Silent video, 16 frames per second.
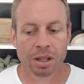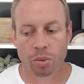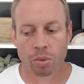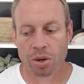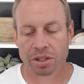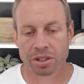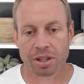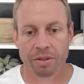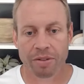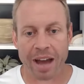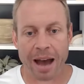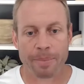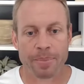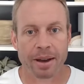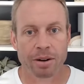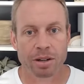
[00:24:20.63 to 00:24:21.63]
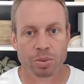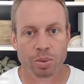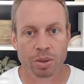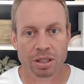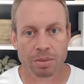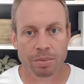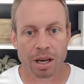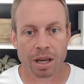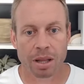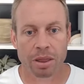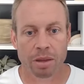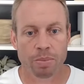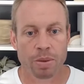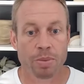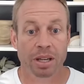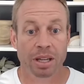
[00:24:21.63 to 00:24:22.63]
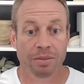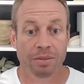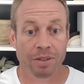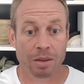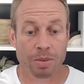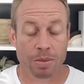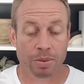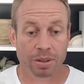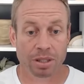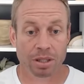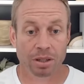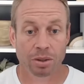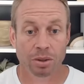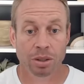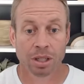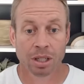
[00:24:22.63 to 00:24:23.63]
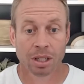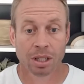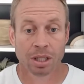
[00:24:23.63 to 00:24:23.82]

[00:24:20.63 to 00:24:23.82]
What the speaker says: We also have happy hours once a month that people can invite people to,